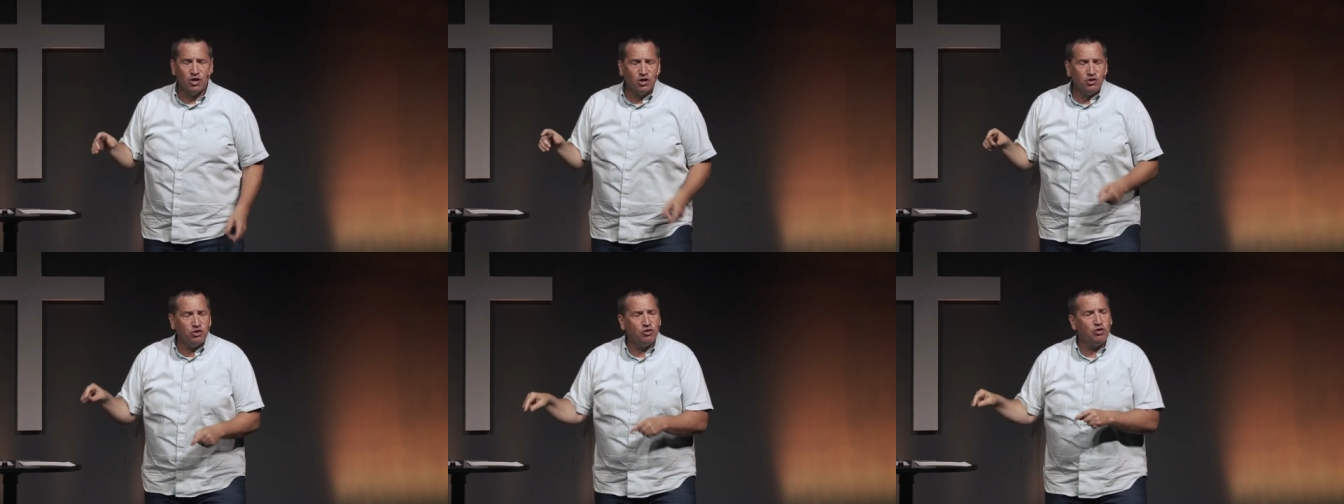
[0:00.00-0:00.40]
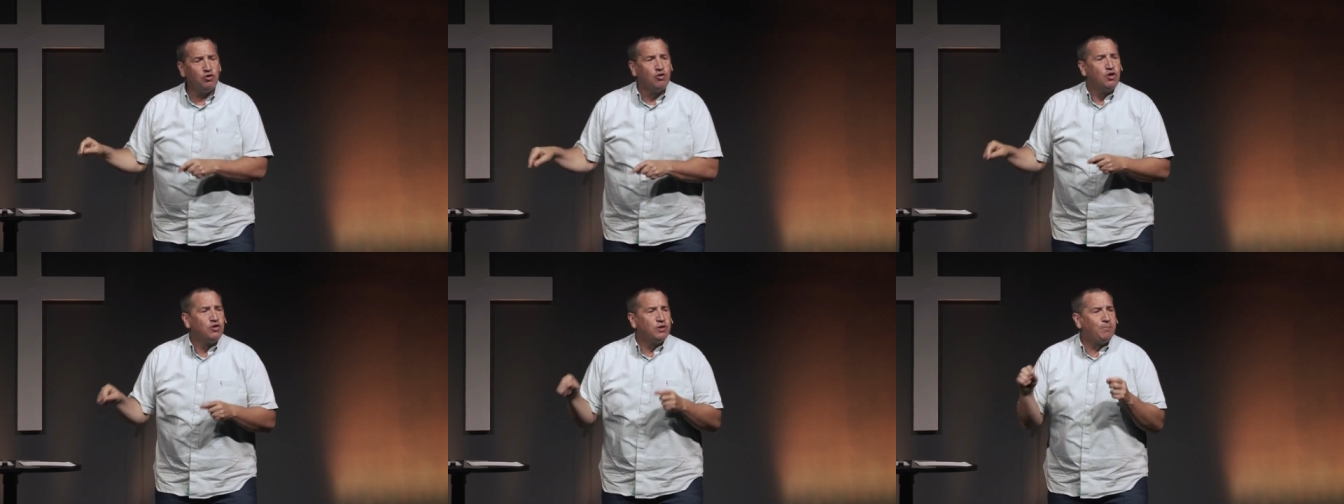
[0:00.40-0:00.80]
No, no, no.
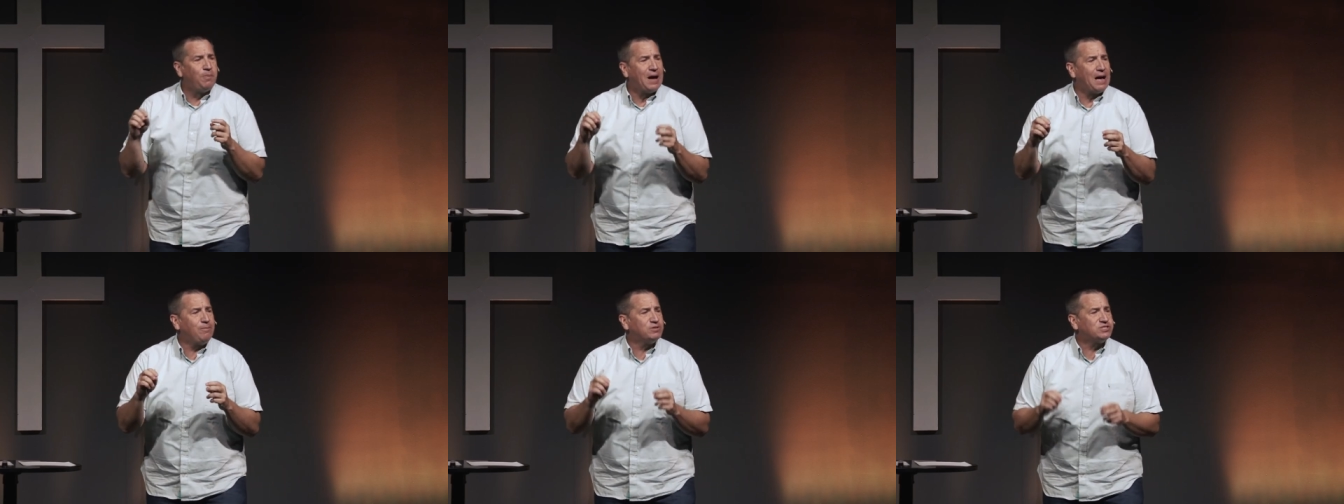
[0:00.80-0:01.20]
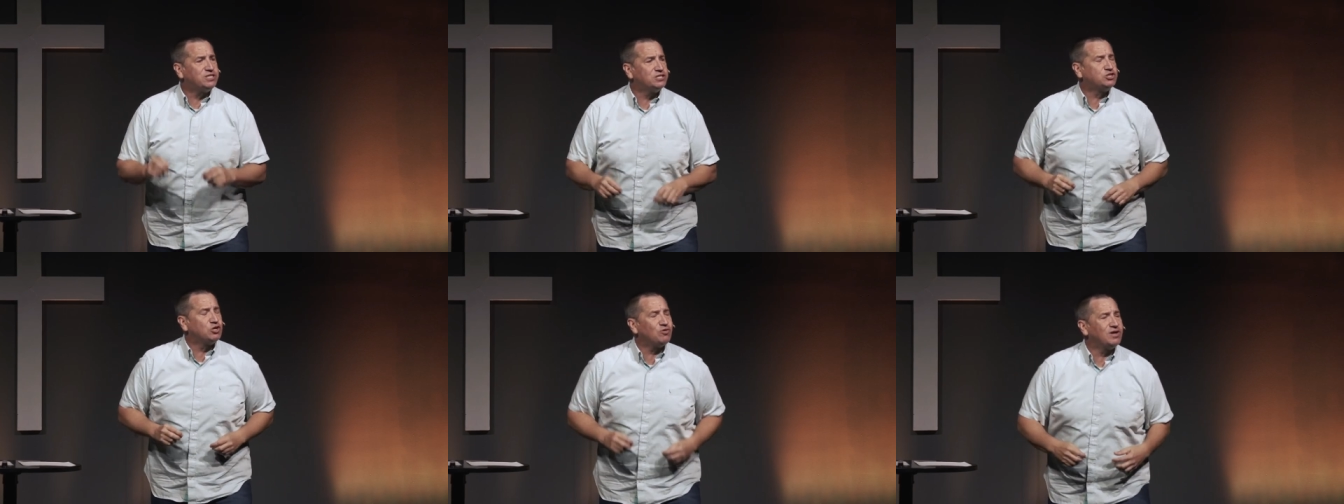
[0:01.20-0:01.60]
The Bible
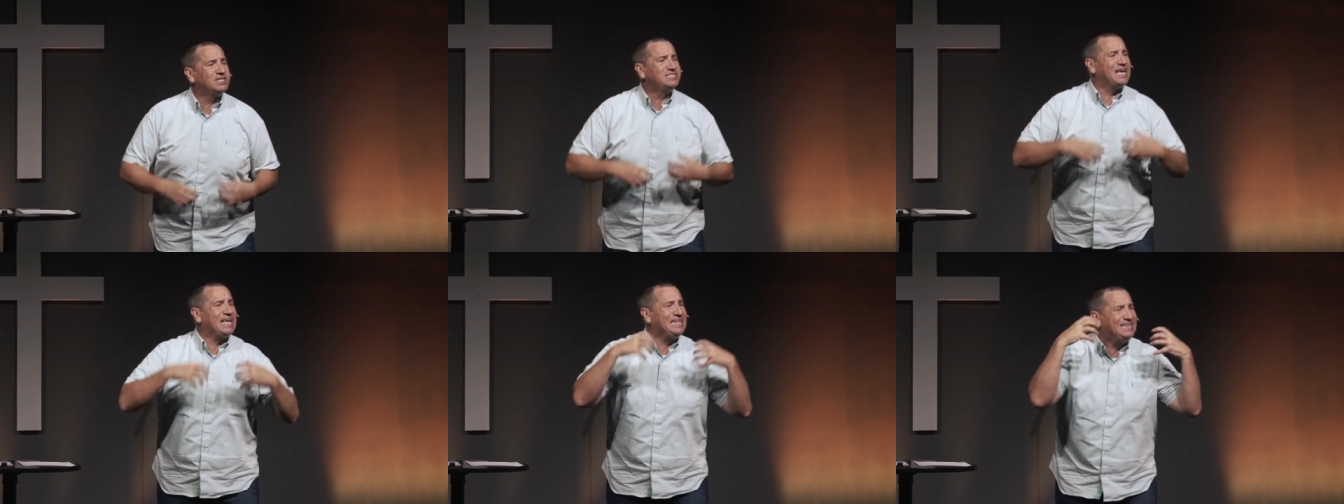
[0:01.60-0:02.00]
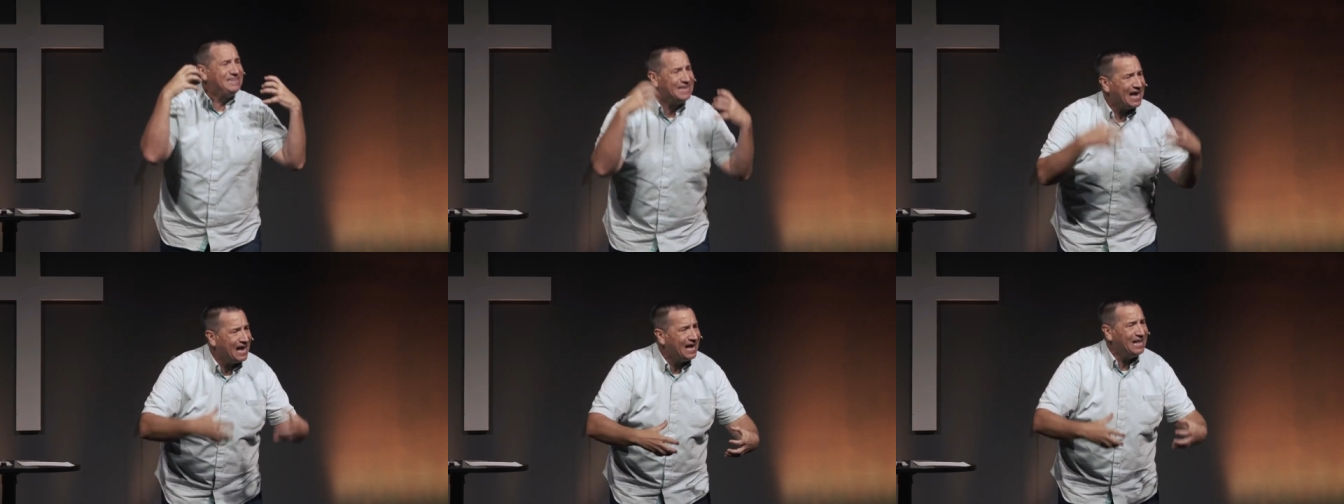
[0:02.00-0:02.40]
says there is a
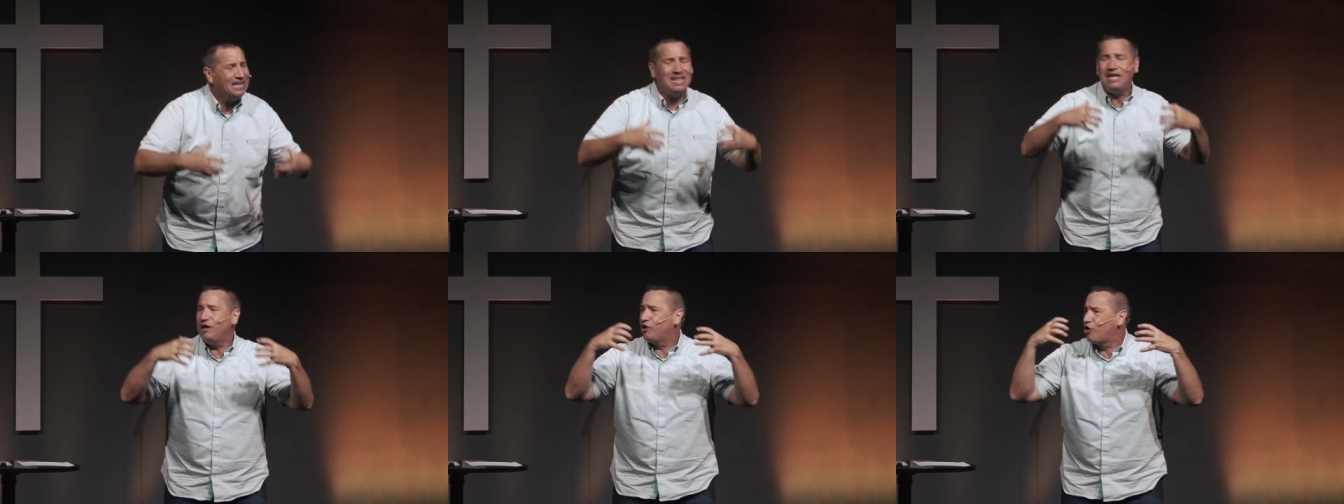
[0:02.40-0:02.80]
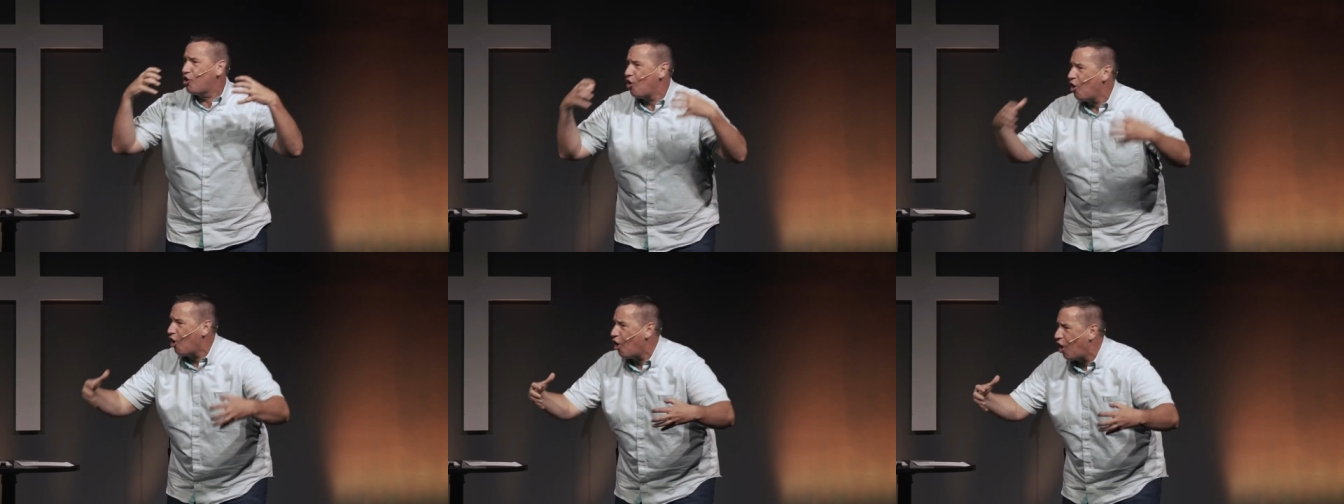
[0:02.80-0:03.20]
daily
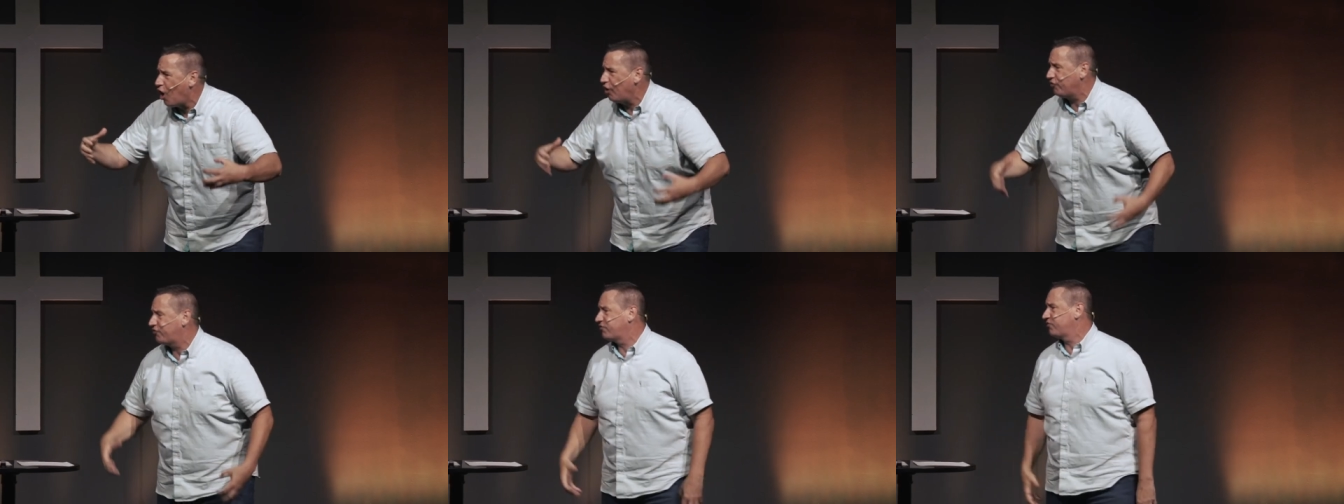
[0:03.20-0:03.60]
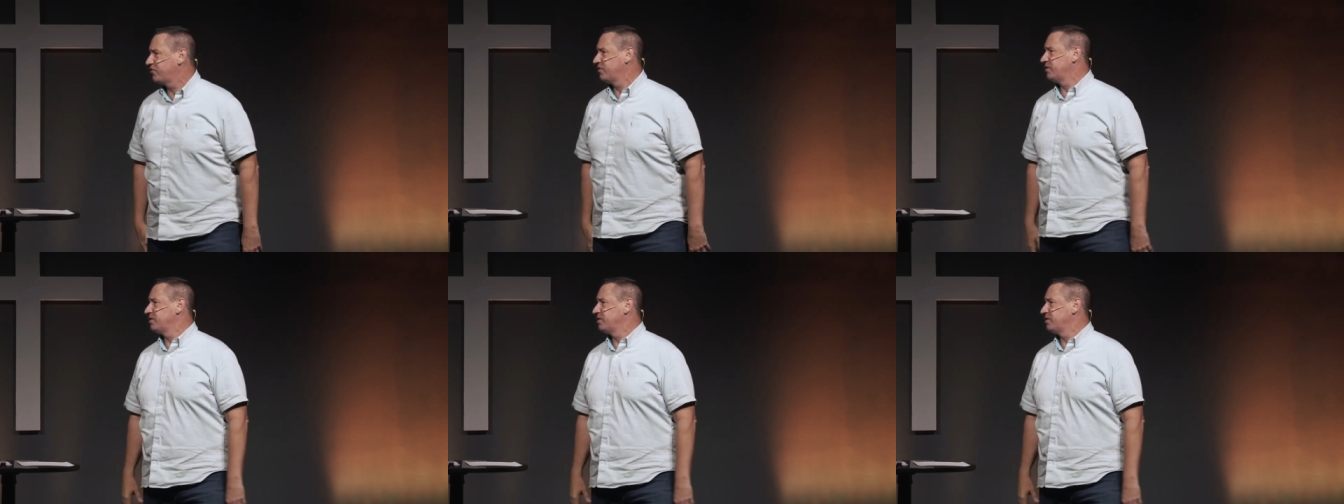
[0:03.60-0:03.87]
cost